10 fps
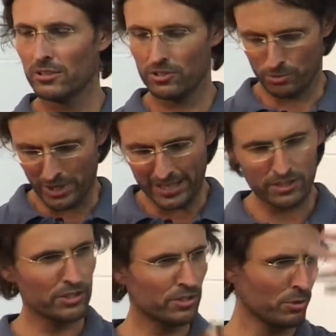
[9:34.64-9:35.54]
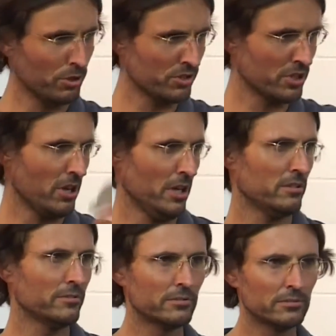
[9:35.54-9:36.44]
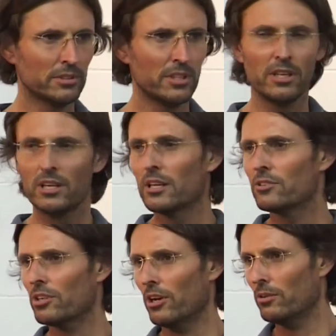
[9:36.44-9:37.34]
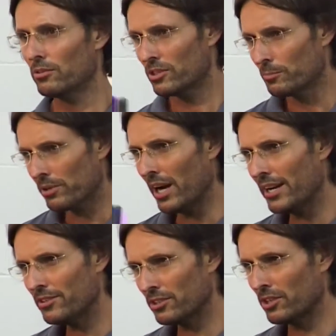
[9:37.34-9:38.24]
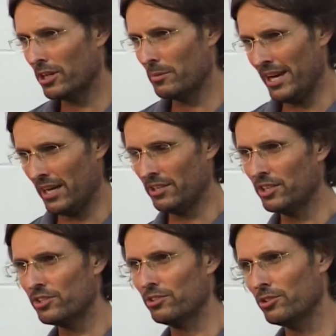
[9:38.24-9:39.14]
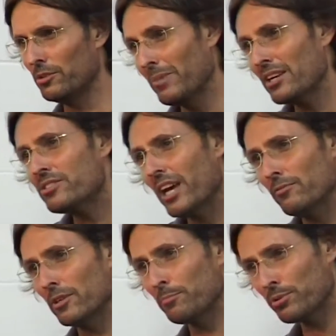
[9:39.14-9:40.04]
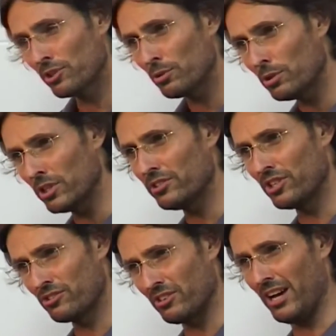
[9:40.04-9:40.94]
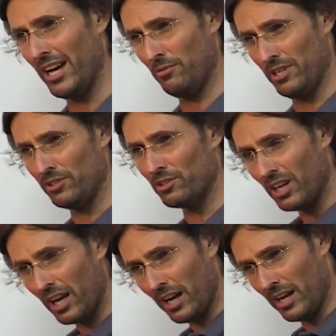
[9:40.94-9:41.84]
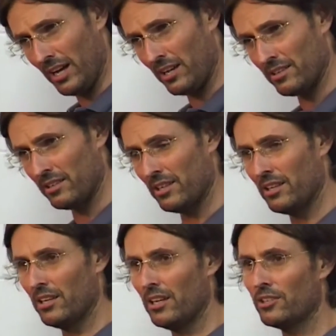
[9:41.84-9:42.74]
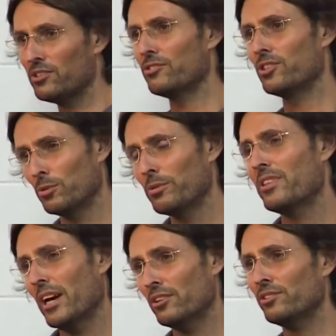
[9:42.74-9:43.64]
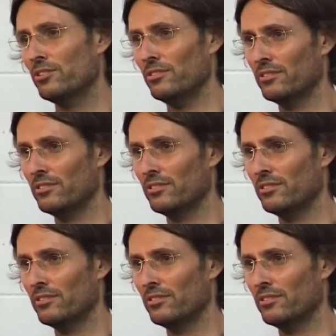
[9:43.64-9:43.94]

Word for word: directed towards God. So to pray to God about an issue, you must have a pure desire in your heart to deal with that issue.